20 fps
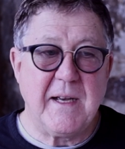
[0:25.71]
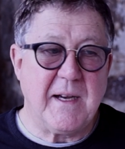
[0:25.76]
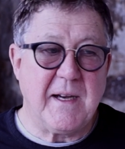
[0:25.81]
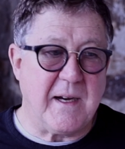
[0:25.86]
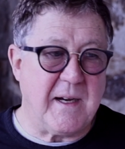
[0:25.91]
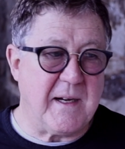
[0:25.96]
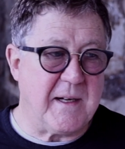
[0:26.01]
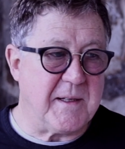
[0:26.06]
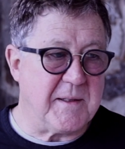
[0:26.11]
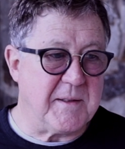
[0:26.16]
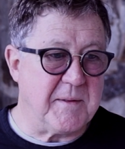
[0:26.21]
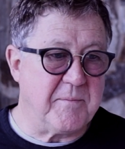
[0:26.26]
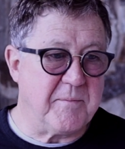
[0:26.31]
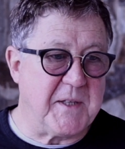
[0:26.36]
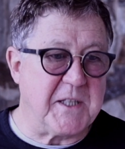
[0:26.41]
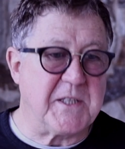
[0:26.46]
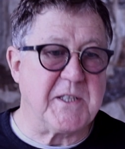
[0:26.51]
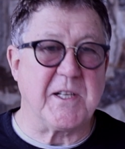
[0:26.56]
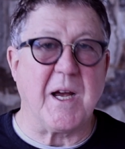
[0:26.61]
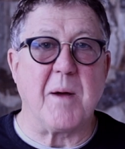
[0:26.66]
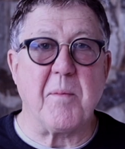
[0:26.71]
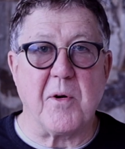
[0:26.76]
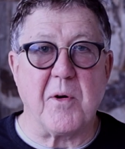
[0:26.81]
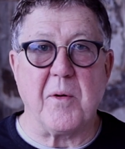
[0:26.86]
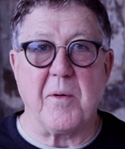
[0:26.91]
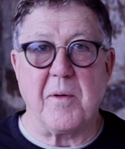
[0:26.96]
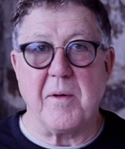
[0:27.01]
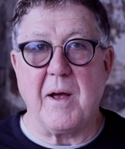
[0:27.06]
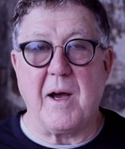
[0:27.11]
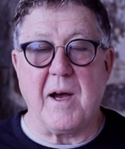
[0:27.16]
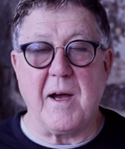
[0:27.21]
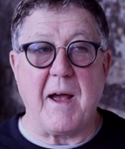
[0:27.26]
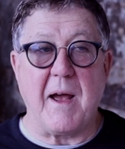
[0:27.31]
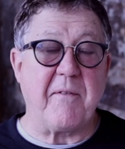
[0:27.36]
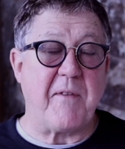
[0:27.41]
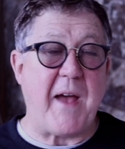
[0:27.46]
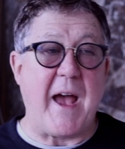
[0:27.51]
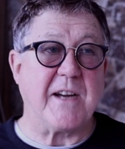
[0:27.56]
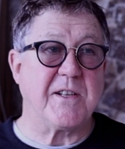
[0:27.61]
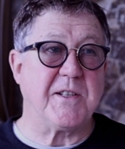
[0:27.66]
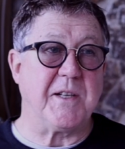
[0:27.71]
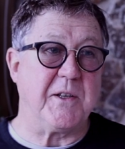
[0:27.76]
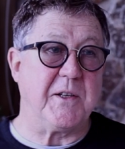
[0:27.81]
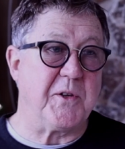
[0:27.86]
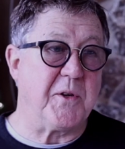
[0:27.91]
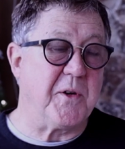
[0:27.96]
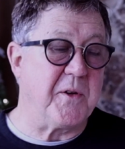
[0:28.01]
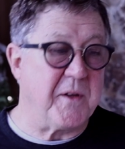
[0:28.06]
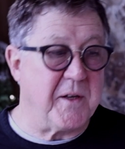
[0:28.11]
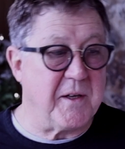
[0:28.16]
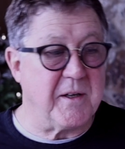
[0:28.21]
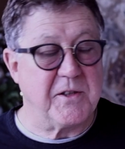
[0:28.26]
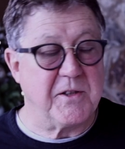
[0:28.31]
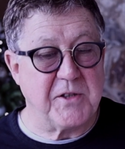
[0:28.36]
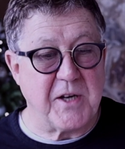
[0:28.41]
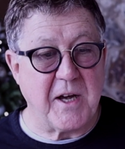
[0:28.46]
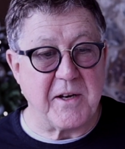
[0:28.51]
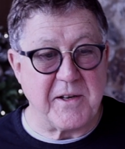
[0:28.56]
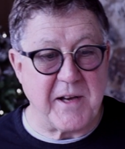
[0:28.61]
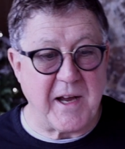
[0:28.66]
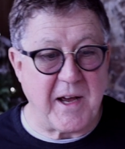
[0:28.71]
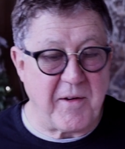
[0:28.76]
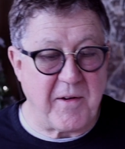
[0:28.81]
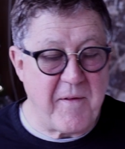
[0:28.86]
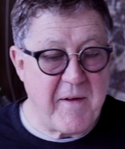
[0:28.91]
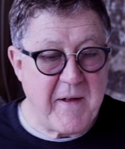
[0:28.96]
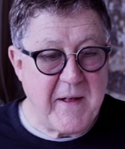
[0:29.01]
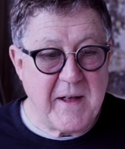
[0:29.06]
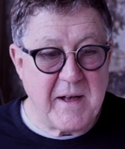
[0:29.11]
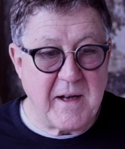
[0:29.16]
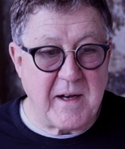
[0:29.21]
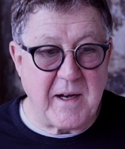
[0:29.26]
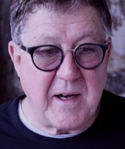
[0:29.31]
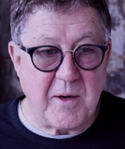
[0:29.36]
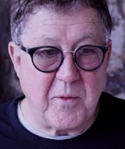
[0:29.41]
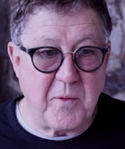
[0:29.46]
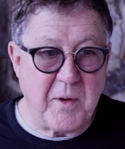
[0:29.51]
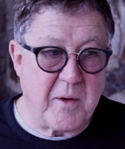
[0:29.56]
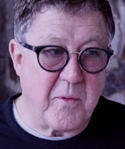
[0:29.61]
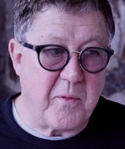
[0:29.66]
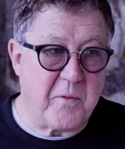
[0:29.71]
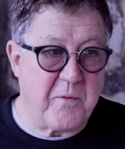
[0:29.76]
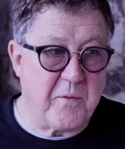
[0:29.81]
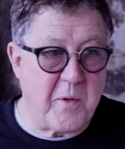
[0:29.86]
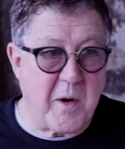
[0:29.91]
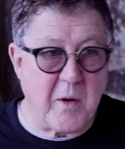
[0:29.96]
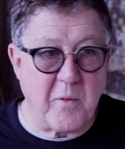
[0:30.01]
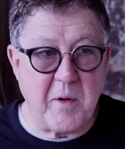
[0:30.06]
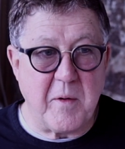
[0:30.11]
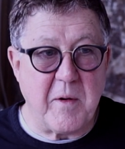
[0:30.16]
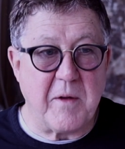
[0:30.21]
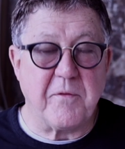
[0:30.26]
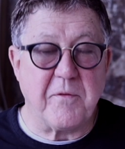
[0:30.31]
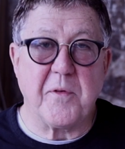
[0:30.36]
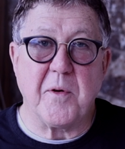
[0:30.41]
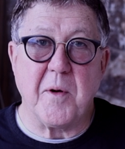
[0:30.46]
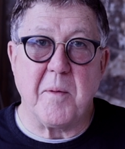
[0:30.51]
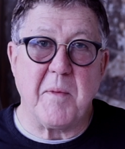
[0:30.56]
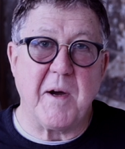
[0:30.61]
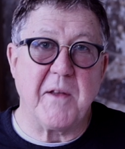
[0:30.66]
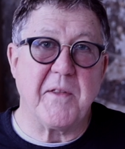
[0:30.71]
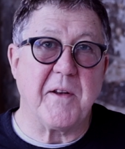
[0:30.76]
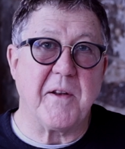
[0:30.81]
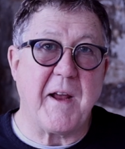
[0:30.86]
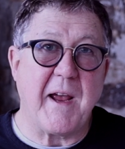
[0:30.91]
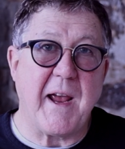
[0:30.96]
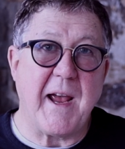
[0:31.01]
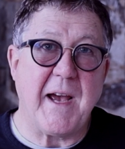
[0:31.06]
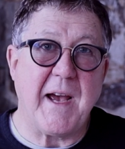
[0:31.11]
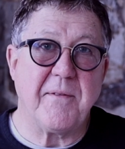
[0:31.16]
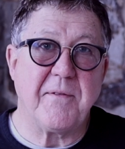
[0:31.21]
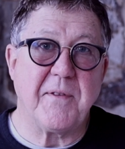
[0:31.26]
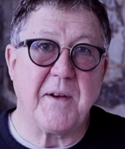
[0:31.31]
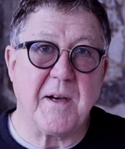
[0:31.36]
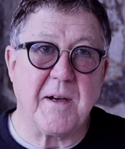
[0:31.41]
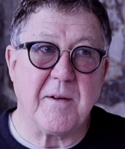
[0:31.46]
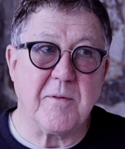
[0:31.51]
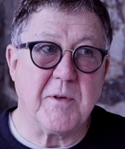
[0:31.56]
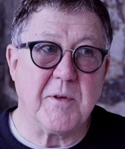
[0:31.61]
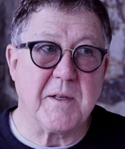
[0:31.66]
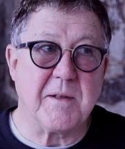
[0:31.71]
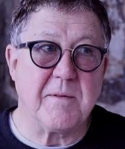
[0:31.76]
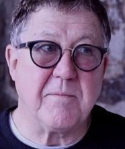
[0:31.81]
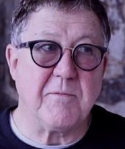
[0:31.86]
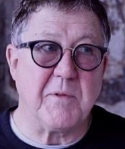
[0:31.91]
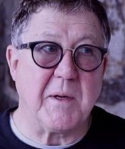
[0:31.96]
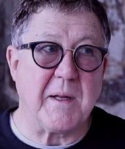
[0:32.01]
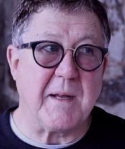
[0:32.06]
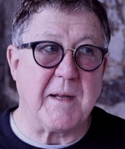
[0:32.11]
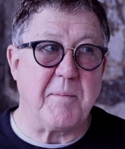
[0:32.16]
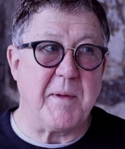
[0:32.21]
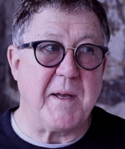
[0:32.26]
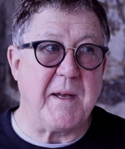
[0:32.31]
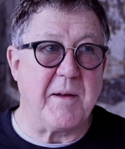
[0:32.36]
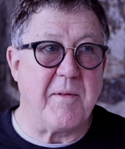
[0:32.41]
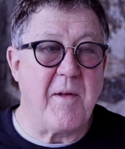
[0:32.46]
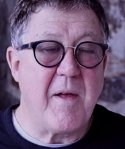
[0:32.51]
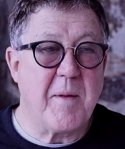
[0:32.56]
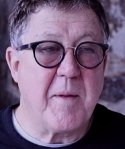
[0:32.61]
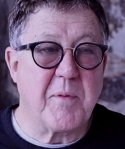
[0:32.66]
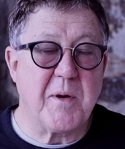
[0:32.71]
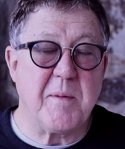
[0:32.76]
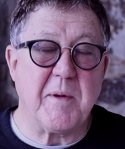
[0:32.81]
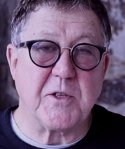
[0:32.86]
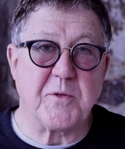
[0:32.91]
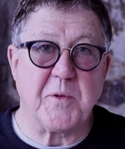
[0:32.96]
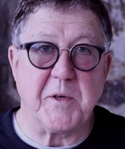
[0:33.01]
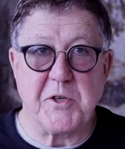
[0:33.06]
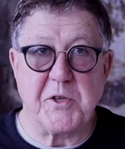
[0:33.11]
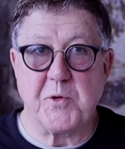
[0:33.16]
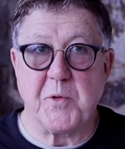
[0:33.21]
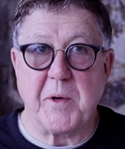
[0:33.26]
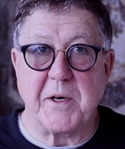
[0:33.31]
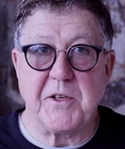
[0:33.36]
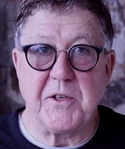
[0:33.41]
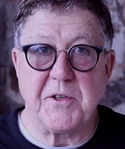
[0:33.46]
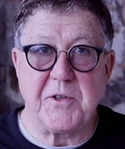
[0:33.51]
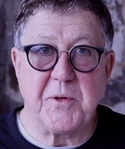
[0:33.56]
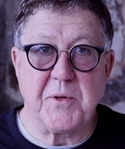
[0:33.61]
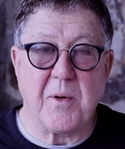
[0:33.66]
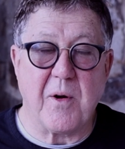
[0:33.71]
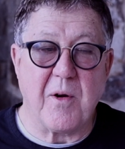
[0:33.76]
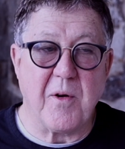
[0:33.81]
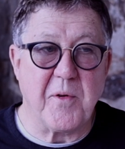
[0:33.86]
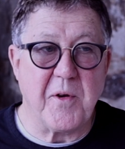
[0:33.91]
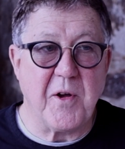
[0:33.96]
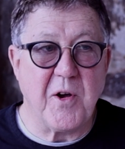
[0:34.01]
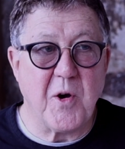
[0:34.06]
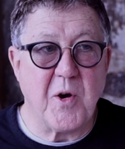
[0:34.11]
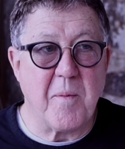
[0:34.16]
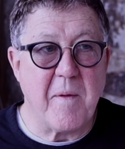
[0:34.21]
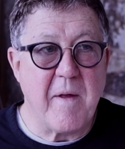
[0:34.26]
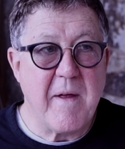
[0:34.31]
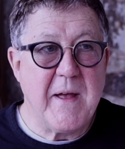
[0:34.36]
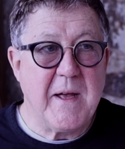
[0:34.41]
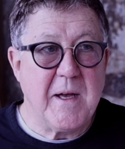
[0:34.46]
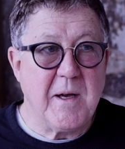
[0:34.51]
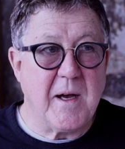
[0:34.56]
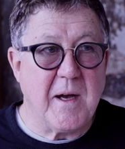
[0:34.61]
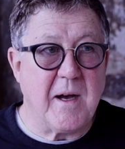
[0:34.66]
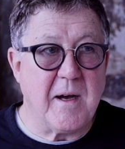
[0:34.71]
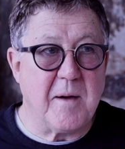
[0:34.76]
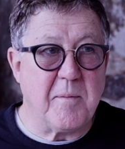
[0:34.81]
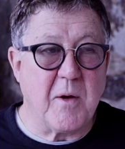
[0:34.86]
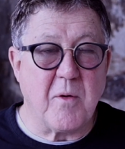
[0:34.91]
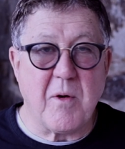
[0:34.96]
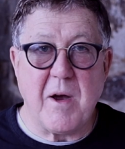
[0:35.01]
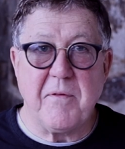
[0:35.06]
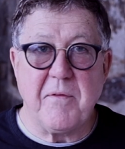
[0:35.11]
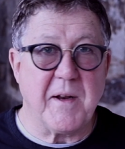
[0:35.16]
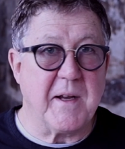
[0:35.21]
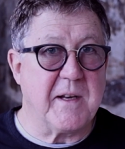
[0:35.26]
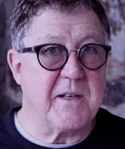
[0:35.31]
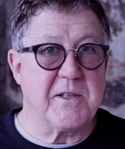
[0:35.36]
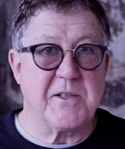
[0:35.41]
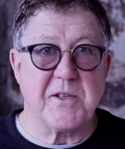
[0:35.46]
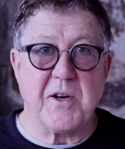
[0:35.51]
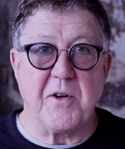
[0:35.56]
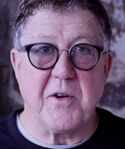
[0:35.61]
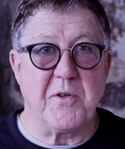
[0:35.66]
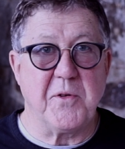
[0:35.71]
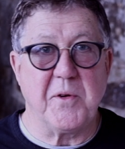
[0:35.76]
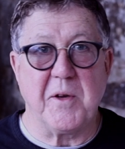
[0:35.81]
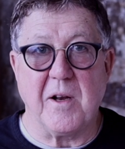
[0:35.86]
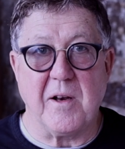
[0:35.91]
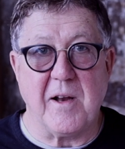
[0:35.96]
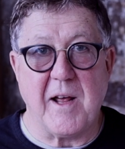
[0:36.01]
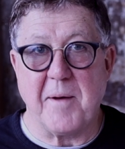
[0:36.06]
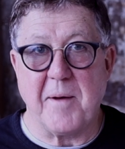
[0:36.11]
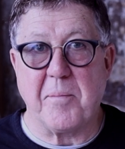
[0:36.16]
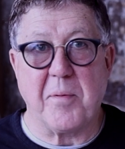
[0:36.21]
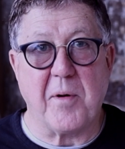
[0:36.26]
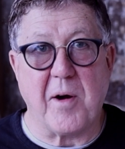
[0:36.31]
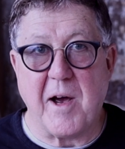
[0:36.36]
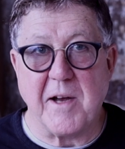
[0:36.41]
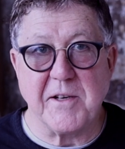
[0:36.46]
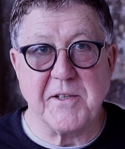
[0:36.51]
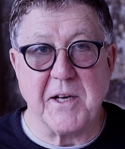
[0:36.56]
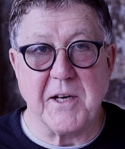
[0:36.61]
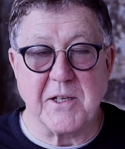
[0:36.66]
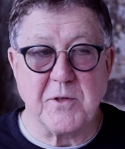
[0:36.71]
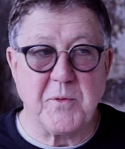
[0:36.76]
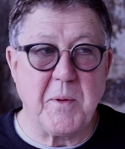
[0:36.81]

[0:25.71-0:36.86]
Uh, this summer, uh, I've actually during the shutdown, uh, when when we went for a month and a half uh, with really being pretty much restricted to our own home, uh, my wife and I started doing a lot of projects.